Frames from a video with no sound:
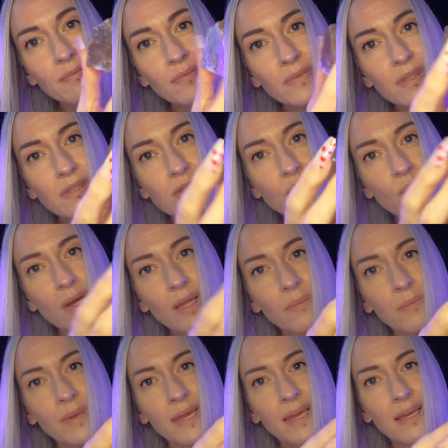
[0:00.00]
it's quite a
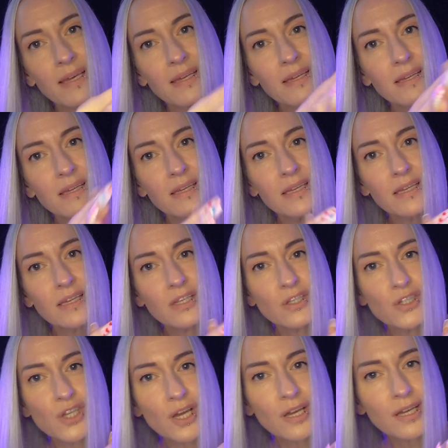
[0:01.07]
big
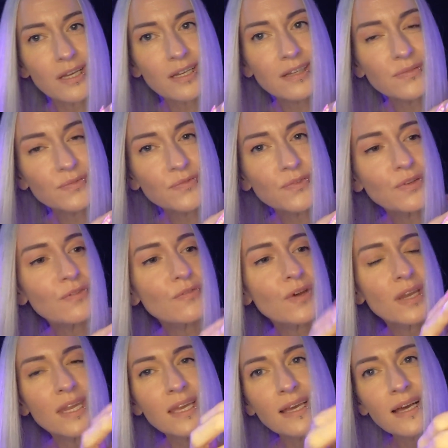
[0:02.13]
chunk of
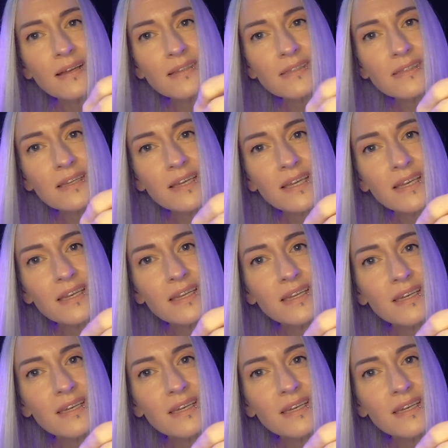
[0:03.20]
honey calcite.